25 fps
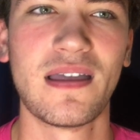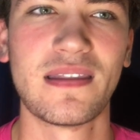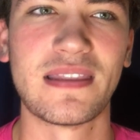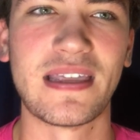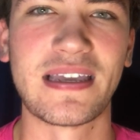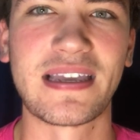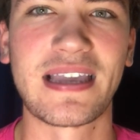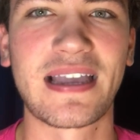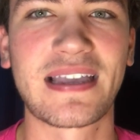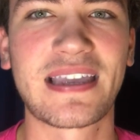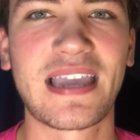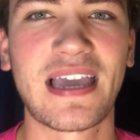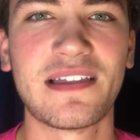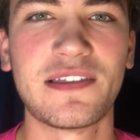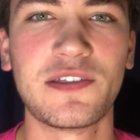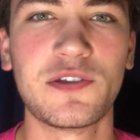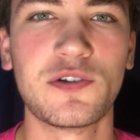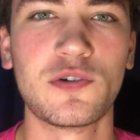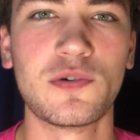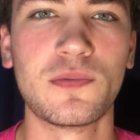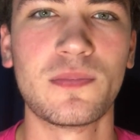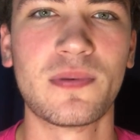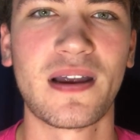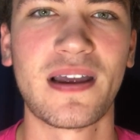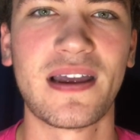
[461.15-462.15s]
They get Kelly
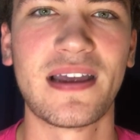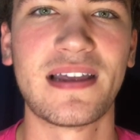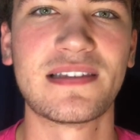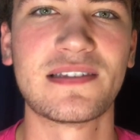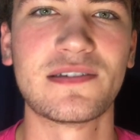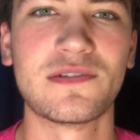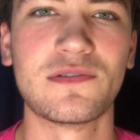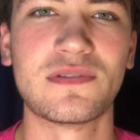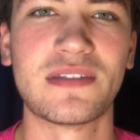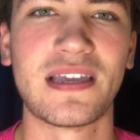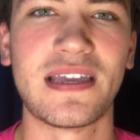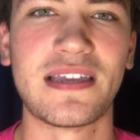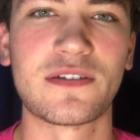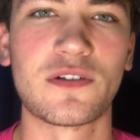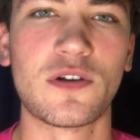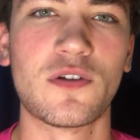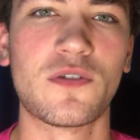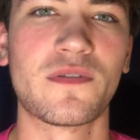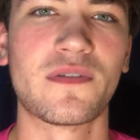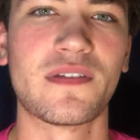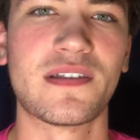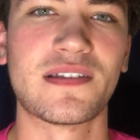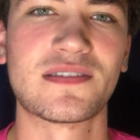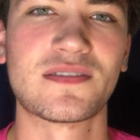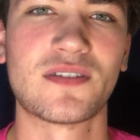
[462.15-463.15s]
Oubre to take
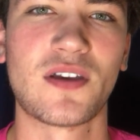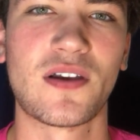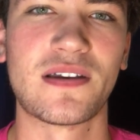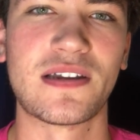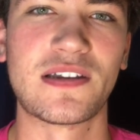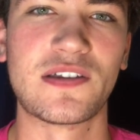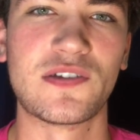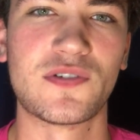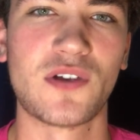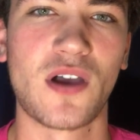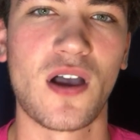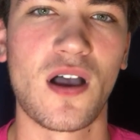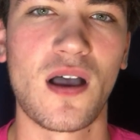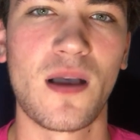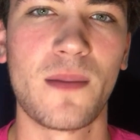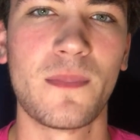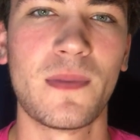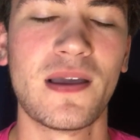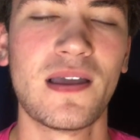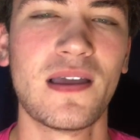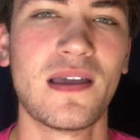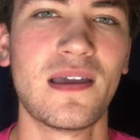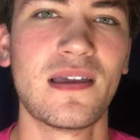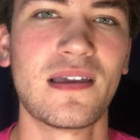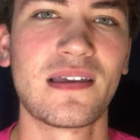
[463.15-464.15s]
over the starting
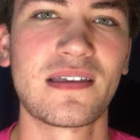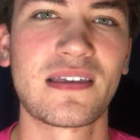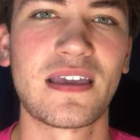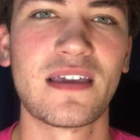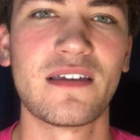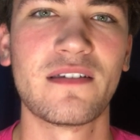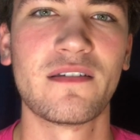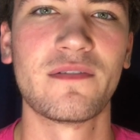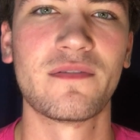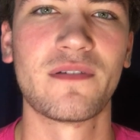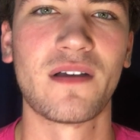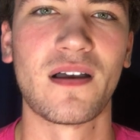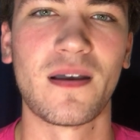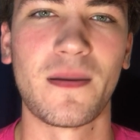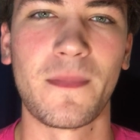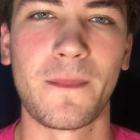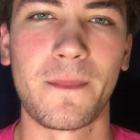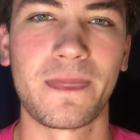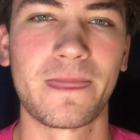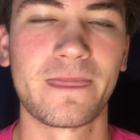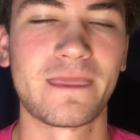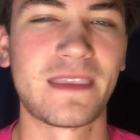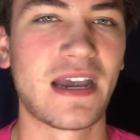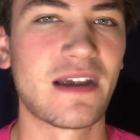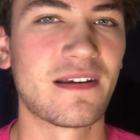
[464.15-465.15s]
job, give
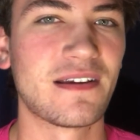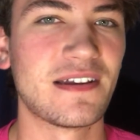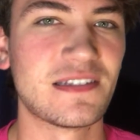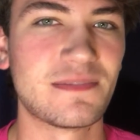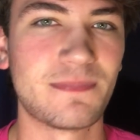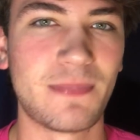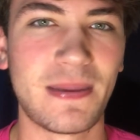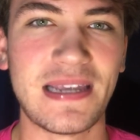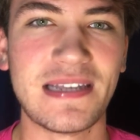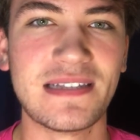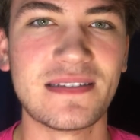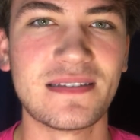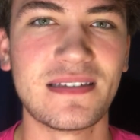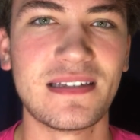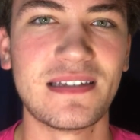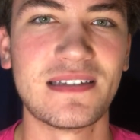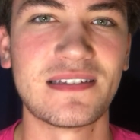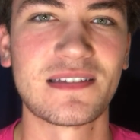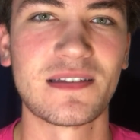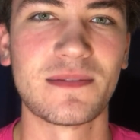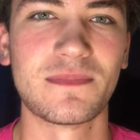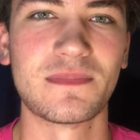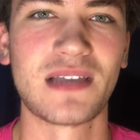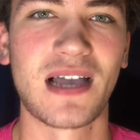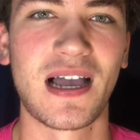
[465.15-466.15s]
Darius Bazley
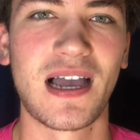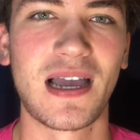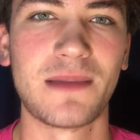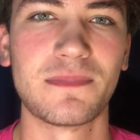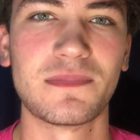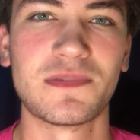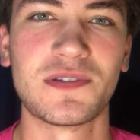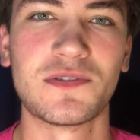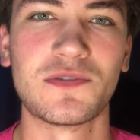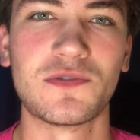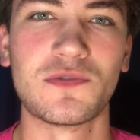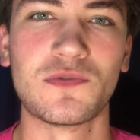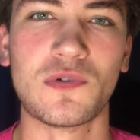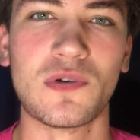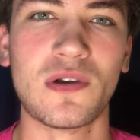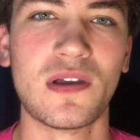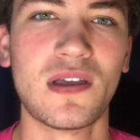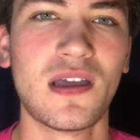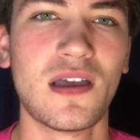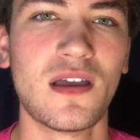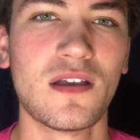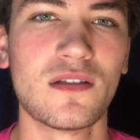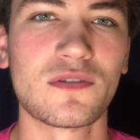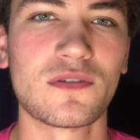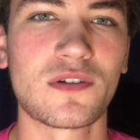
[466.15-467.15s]
some time to
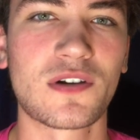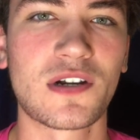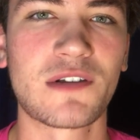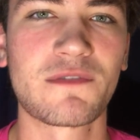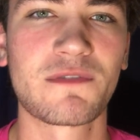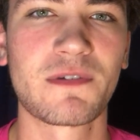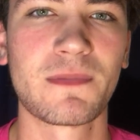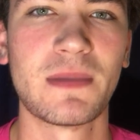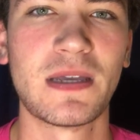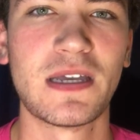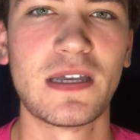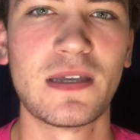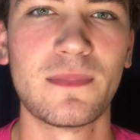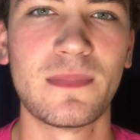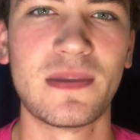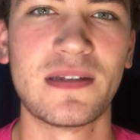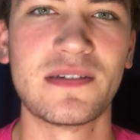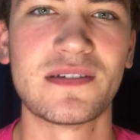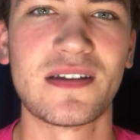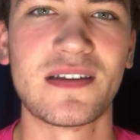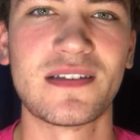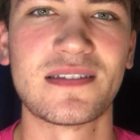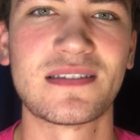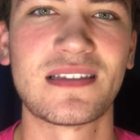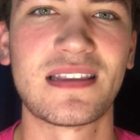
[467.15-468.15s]
learn from him and
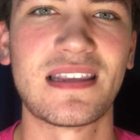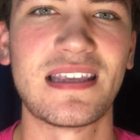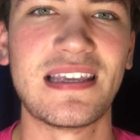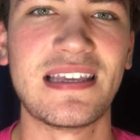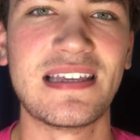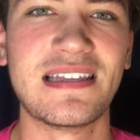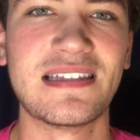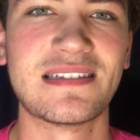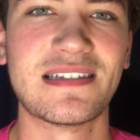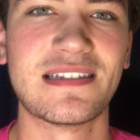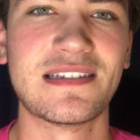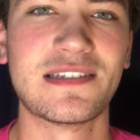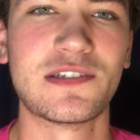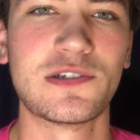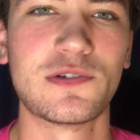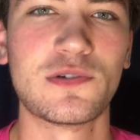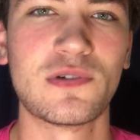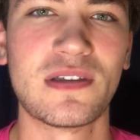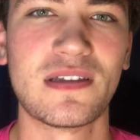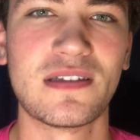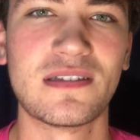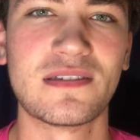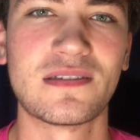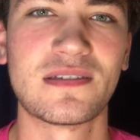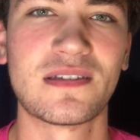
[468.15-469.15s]
just ease into
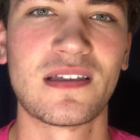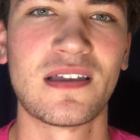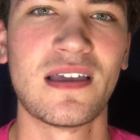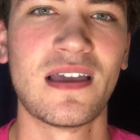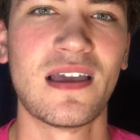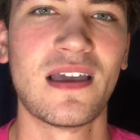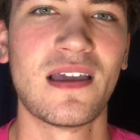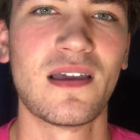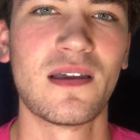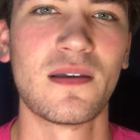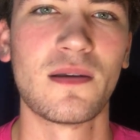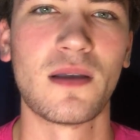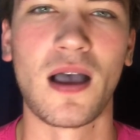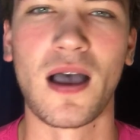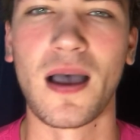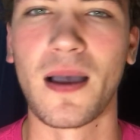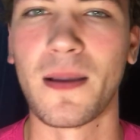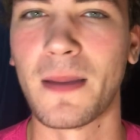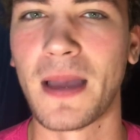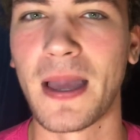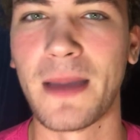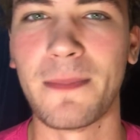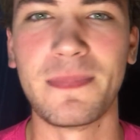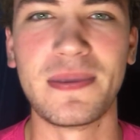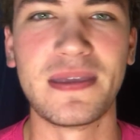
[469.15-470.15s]
his
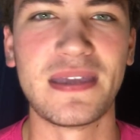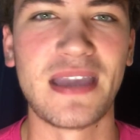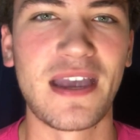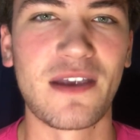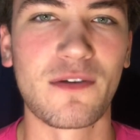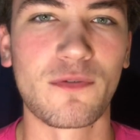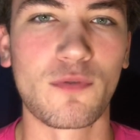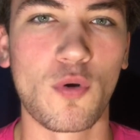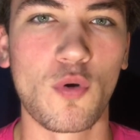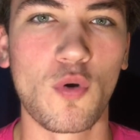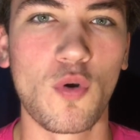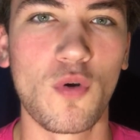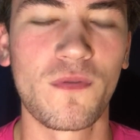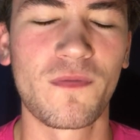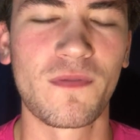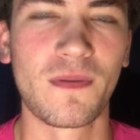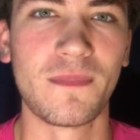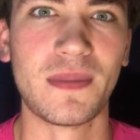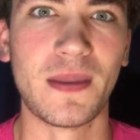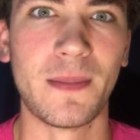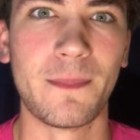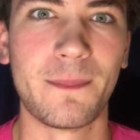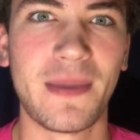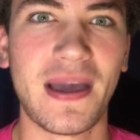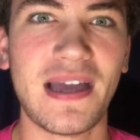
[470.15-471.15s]
NBA role from
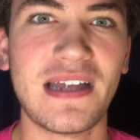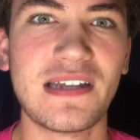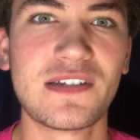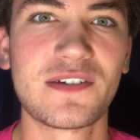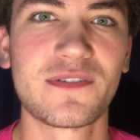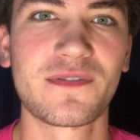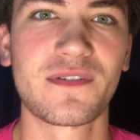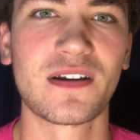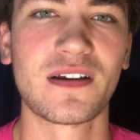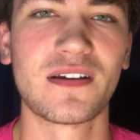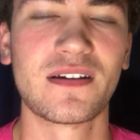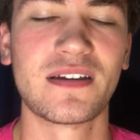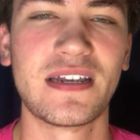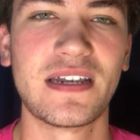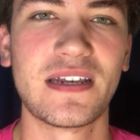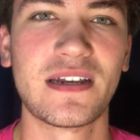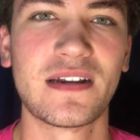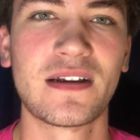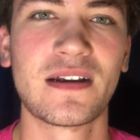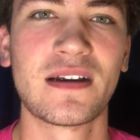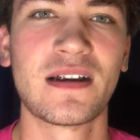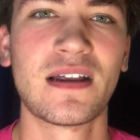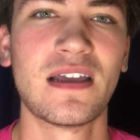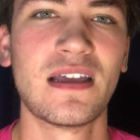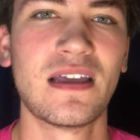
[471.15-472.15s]
the bench for a
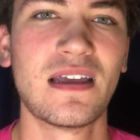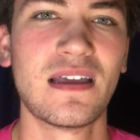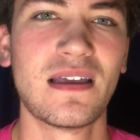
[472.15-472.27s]
year.